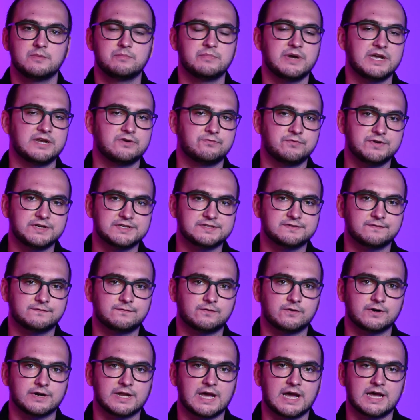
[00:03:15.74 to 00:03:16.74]
Main reason
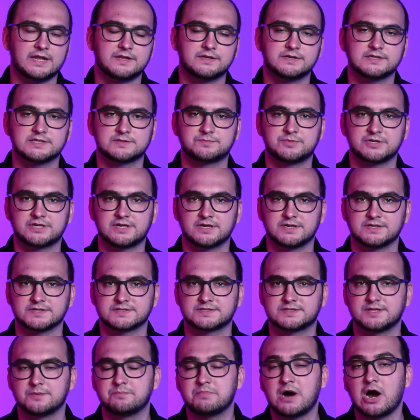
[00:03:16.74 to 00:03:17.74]
for that is
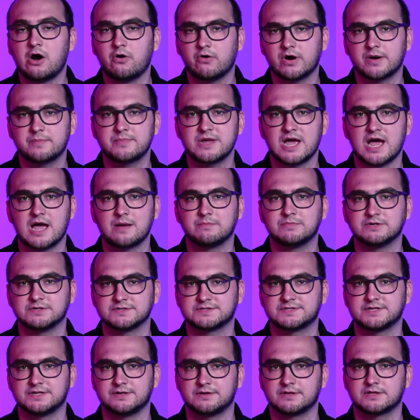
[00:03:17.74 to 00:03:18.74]
because the Power BI
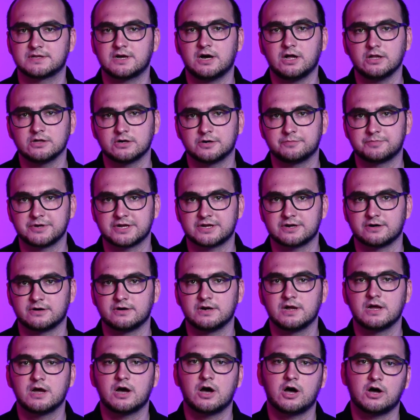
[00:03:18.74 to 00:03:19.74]
built-in color
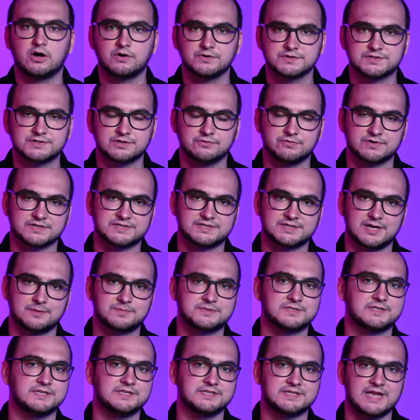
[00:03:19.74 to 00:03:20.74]
picker also
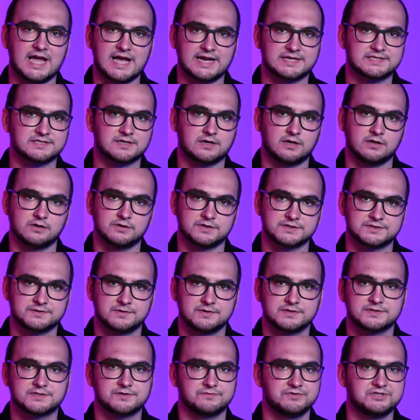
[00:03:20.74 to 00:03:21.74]
accepts these hex colors.
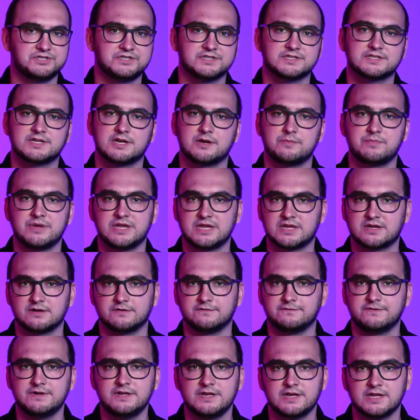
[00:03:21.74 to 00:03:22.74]
So it's just going to be
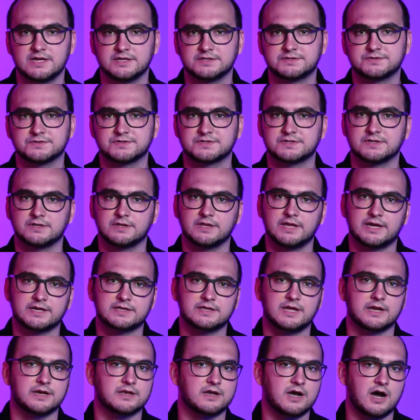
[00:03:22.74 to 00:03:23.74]
convenient to
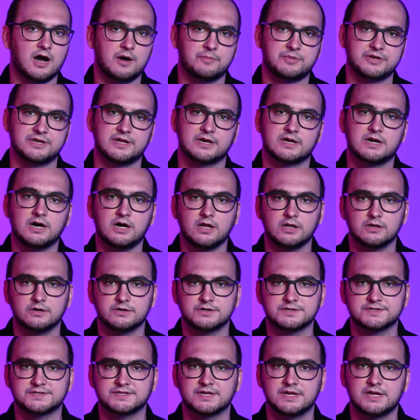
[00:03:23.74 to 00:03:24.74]
select and copy the
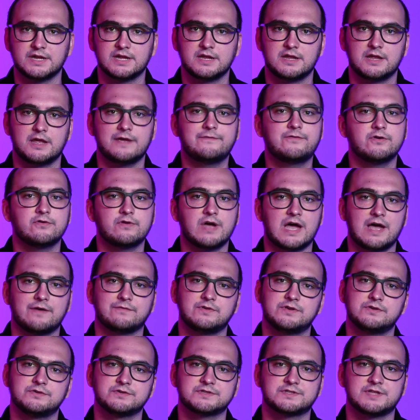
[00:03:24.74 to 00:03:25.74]
colors if you have
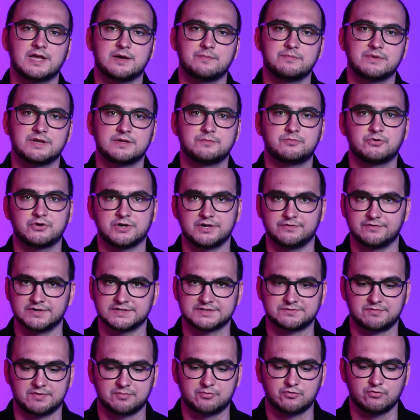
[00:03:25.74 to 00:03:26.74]
used them in
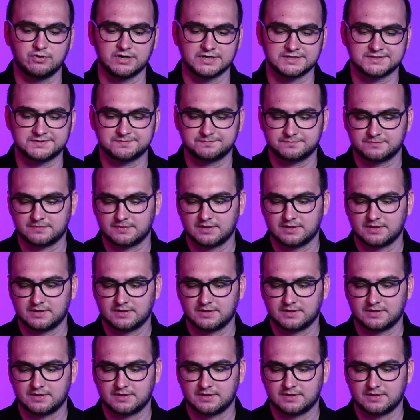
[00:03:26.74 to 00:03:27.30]
previous reports.